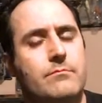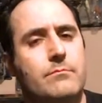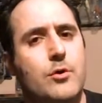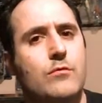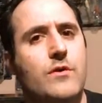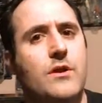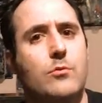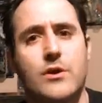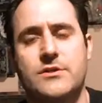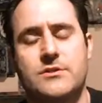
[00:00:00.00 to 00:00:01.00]
movie,
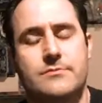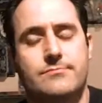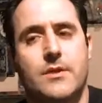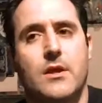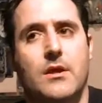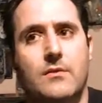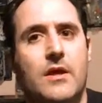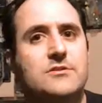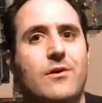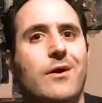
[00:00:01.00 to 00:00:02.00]
which
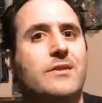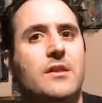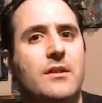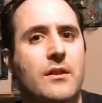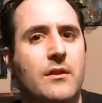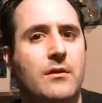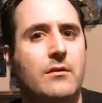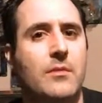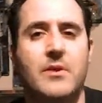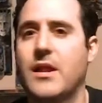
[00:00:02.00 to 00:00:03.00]
that's all I needed to
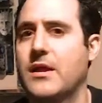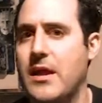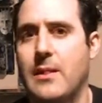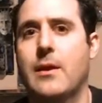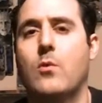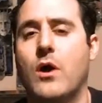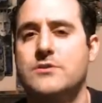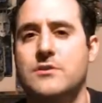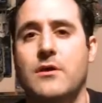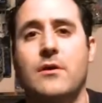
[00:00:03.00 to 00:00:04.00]
hear. I mean, I kind of like
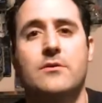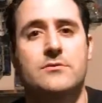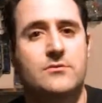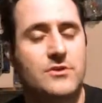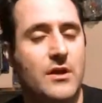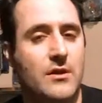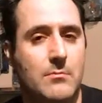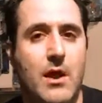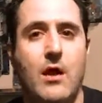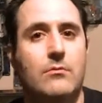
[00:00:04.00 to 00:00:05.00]
watching those, checking
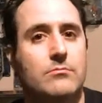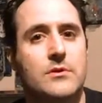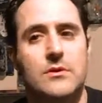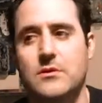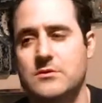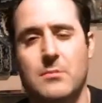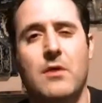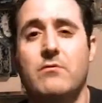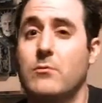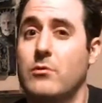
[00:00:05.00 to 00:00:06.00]
them out. Some
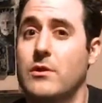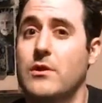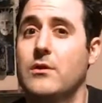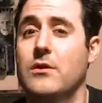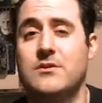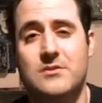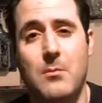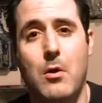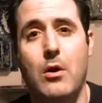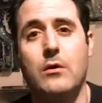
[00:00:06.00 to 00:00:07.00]
of them are really good,
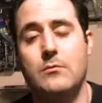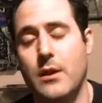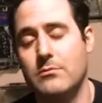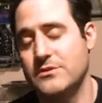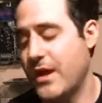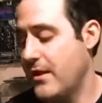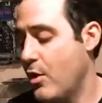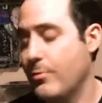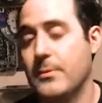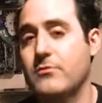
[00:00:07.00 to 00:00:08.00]
some aren't. I was kind of
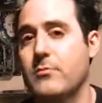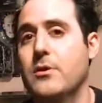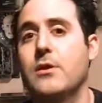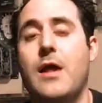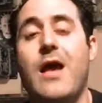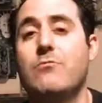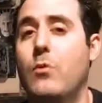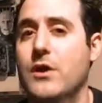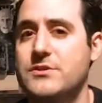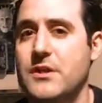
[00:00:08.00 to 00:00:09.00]
hoping this would be good. I haven't
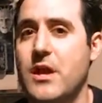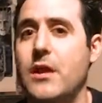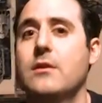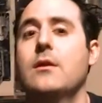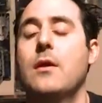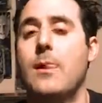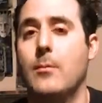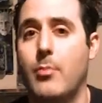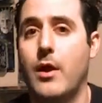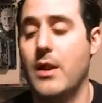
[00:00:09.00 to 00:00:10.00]
watched it yet,
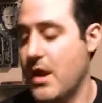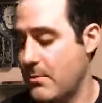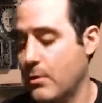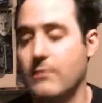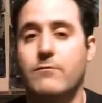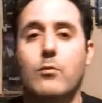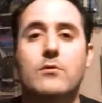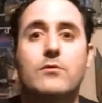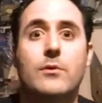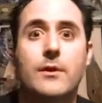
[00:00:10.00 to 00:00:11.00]
but I am looking
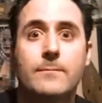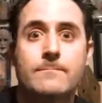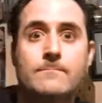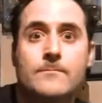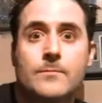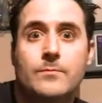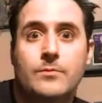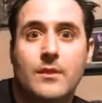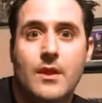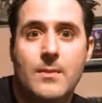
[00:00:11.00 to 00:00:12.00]
forward to it.
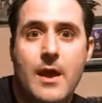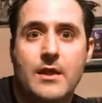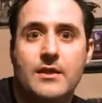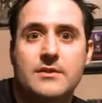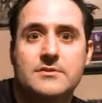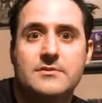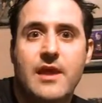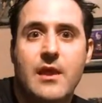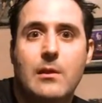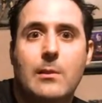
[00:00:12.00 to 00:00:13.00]
And that is
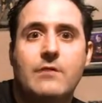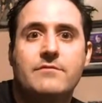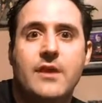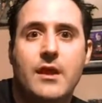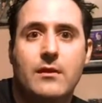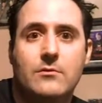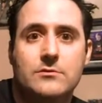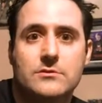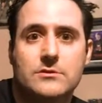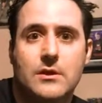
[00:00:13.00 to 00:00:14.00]
Tale of
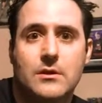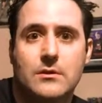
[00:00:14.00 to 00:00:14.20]
Tales.